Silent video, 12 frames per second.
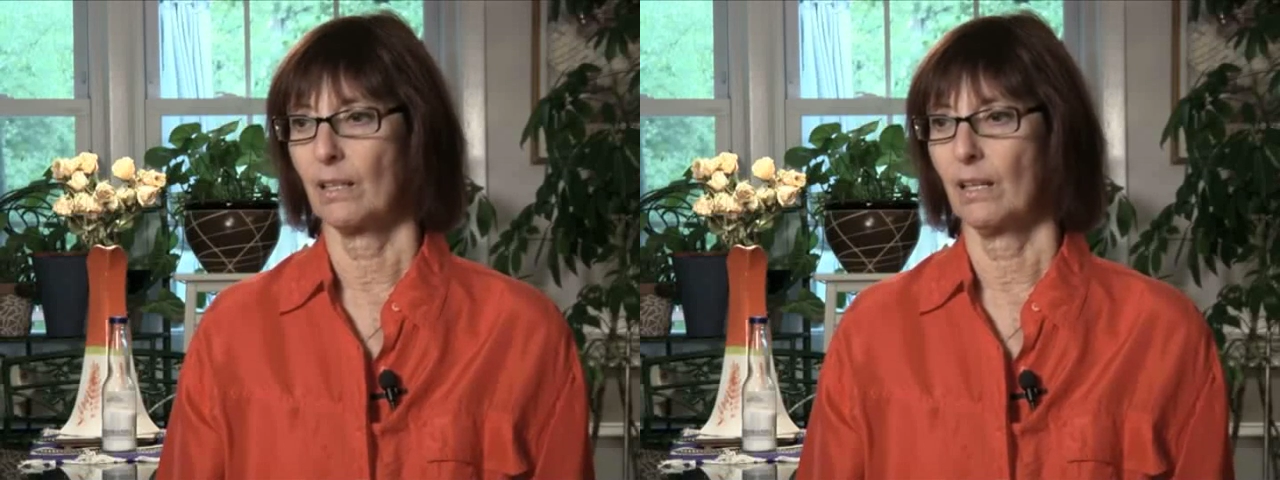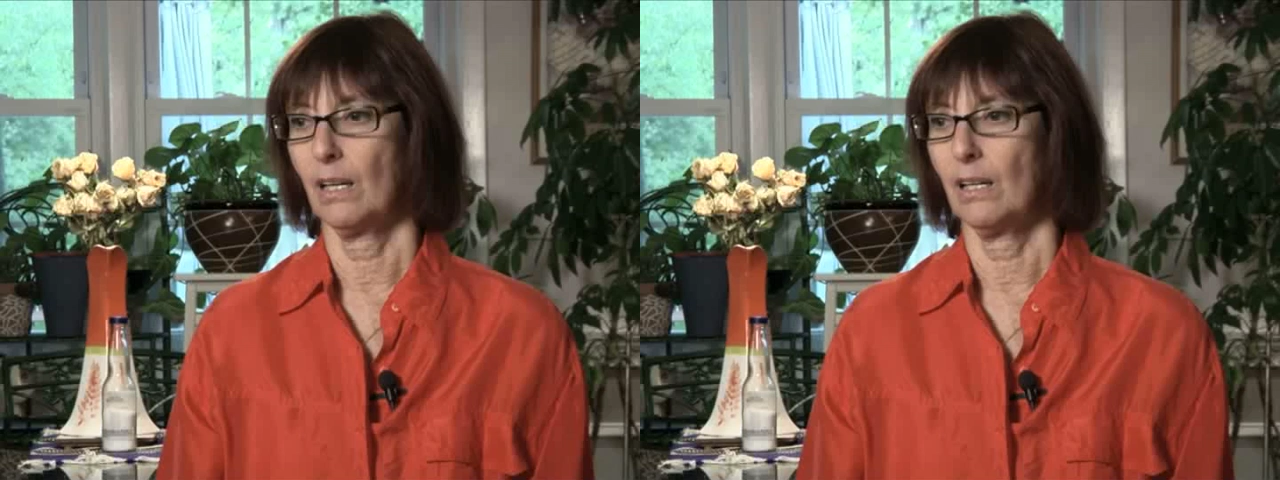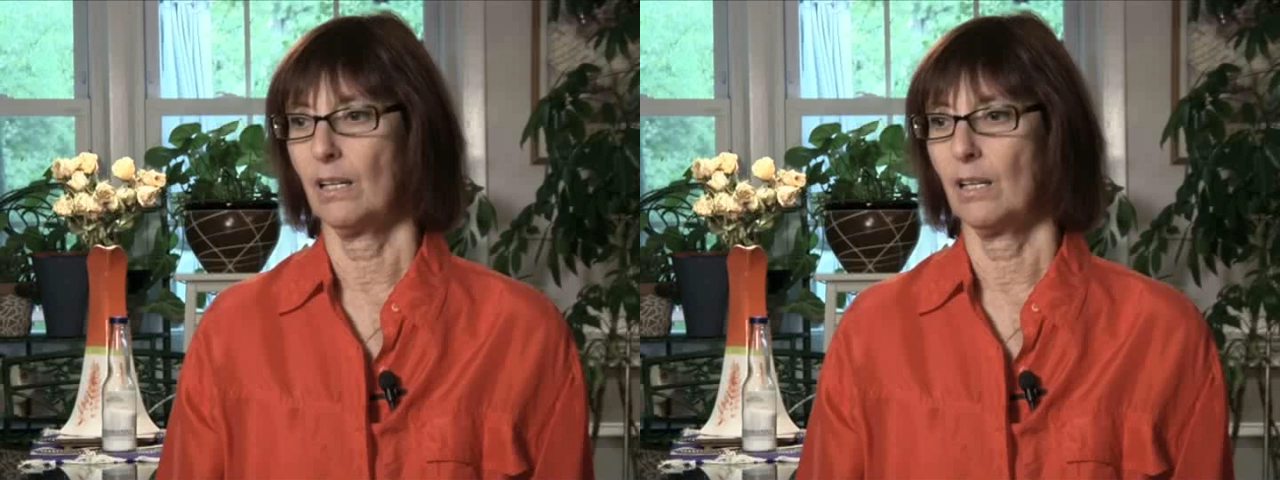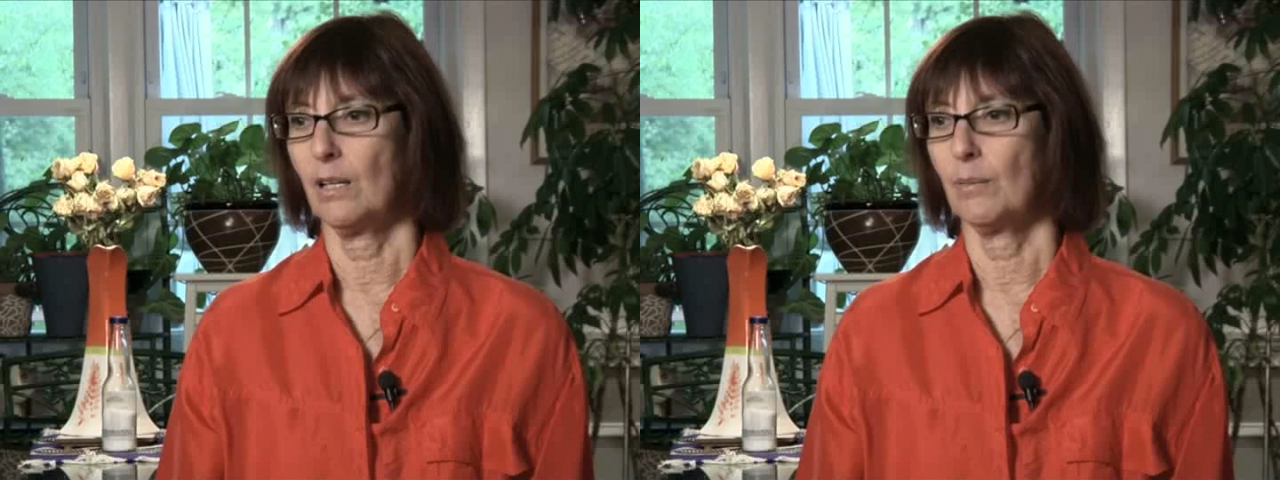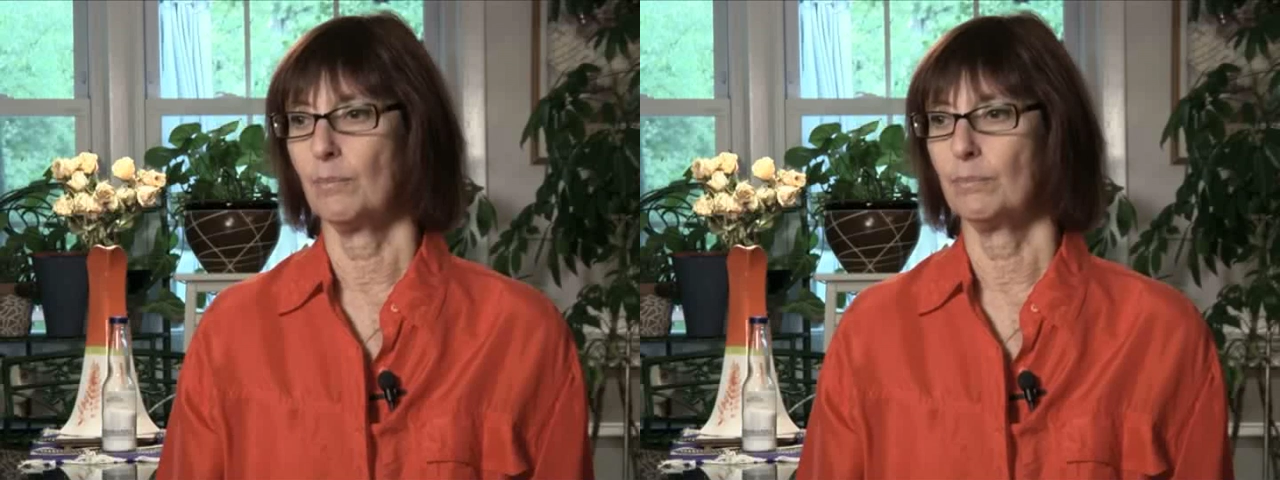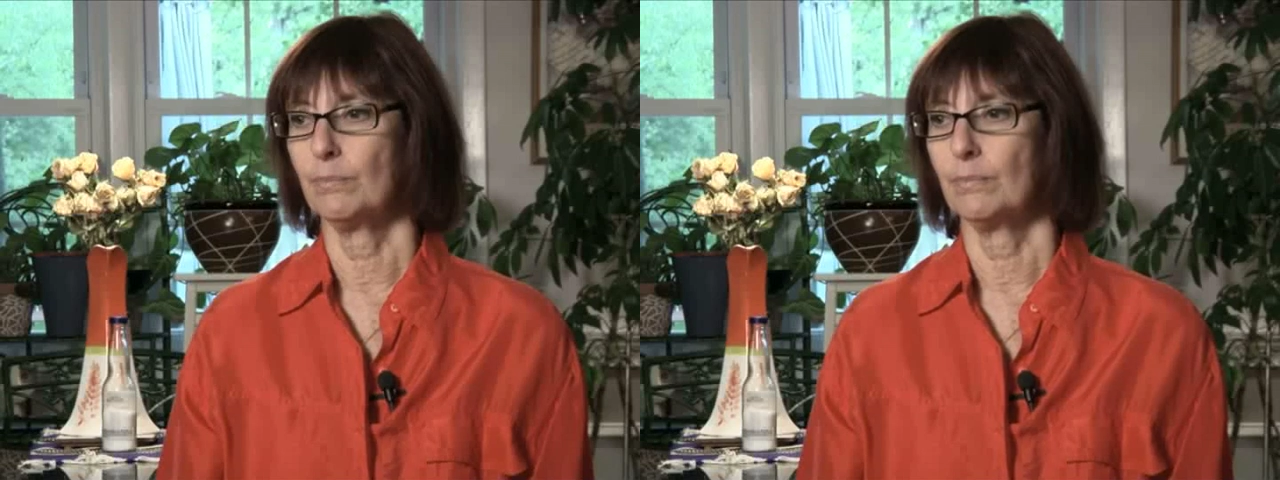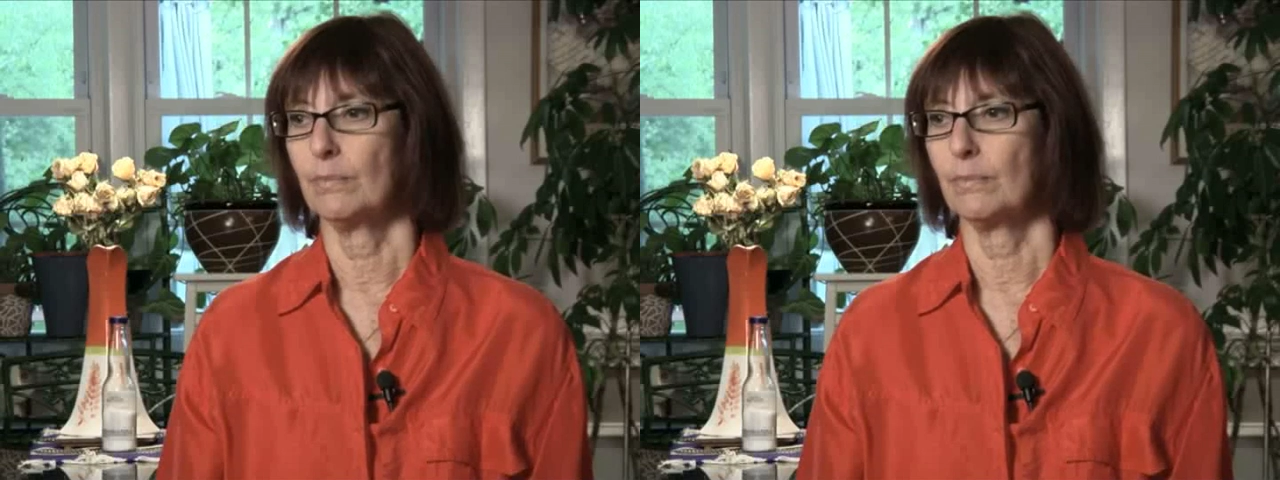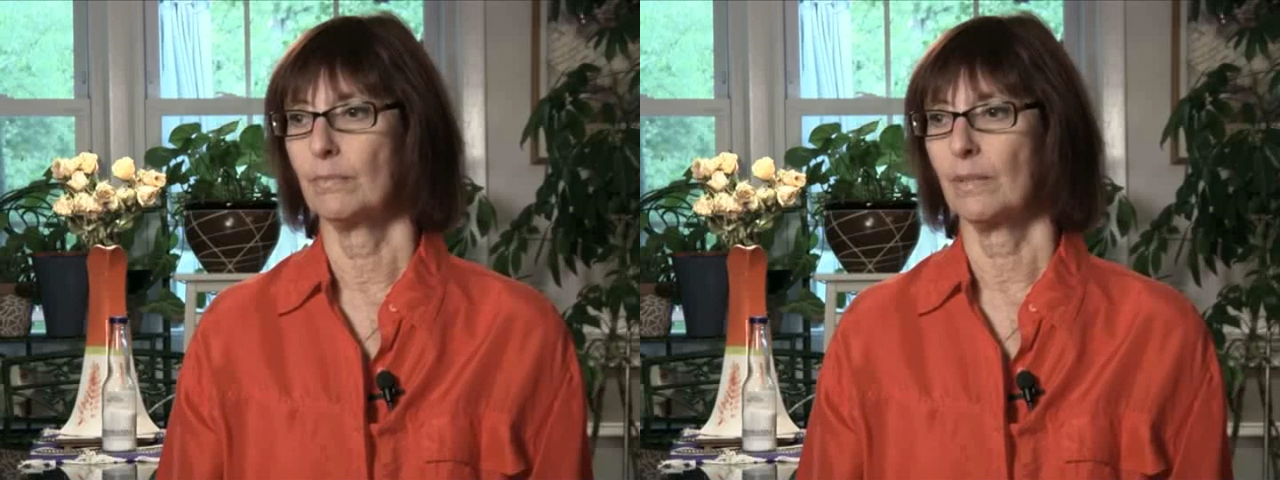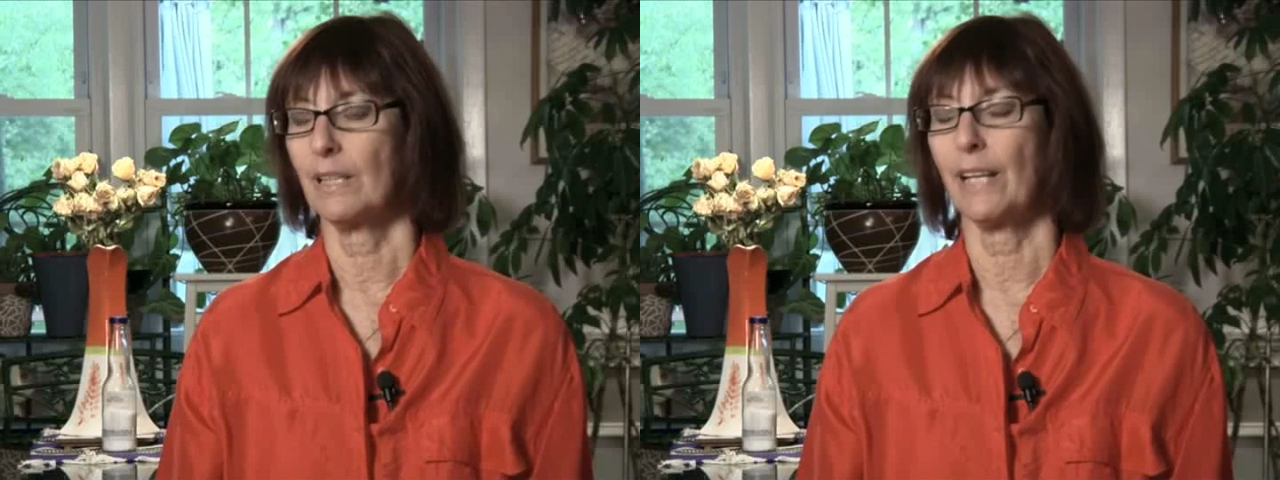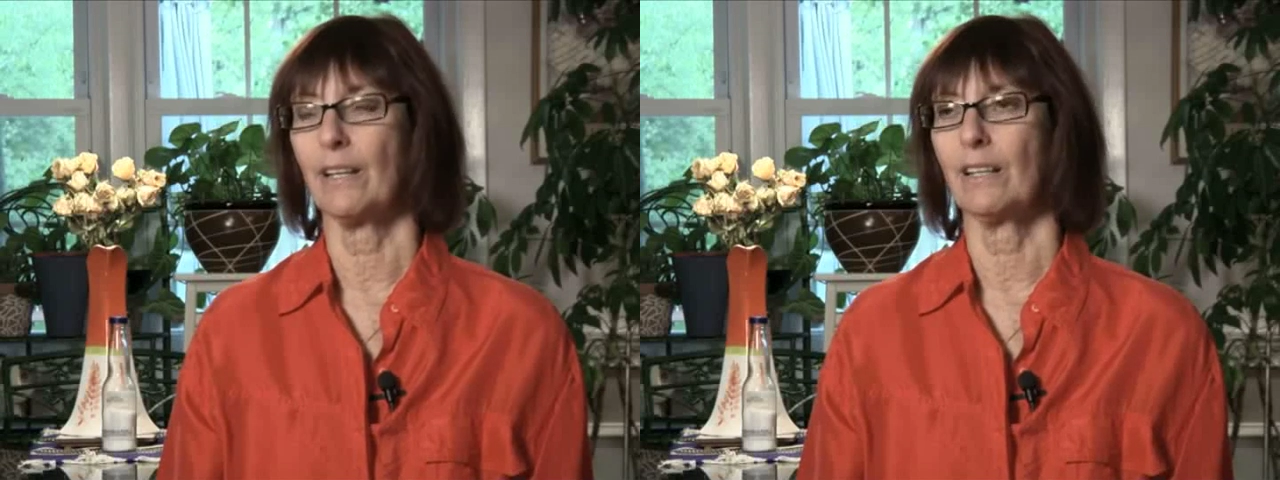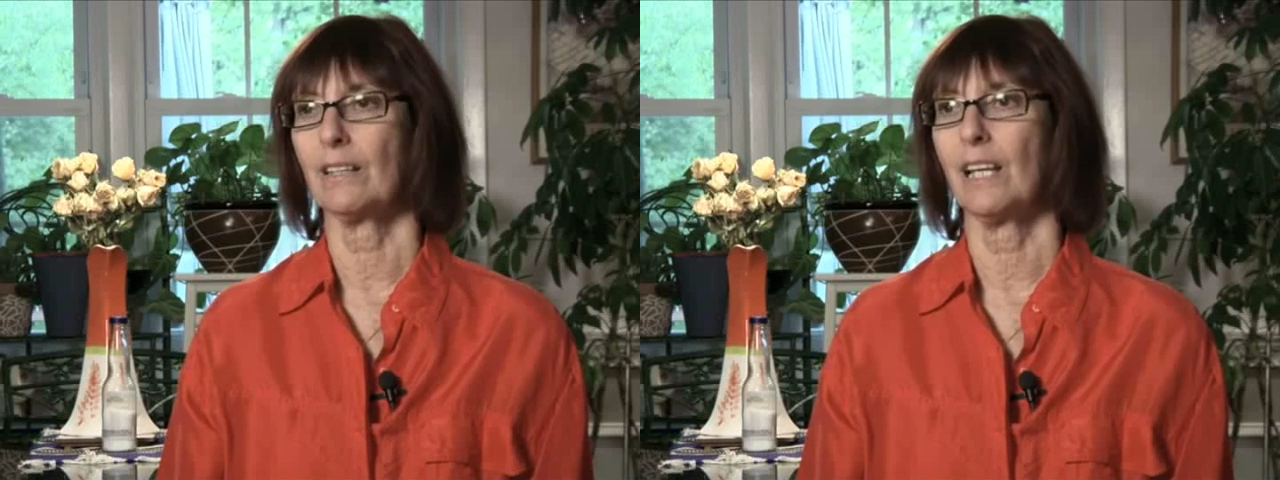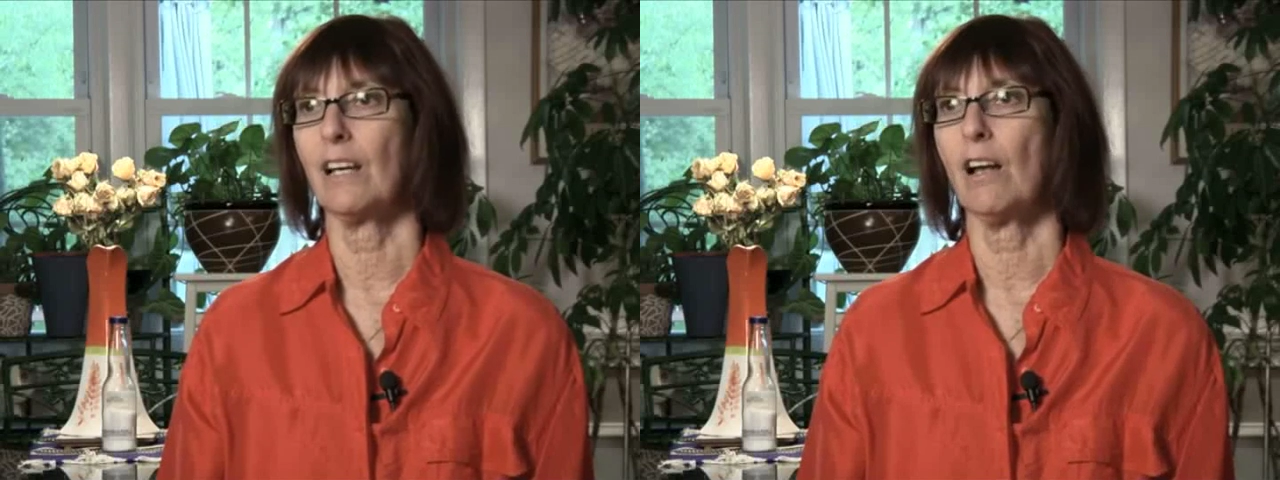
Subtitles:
let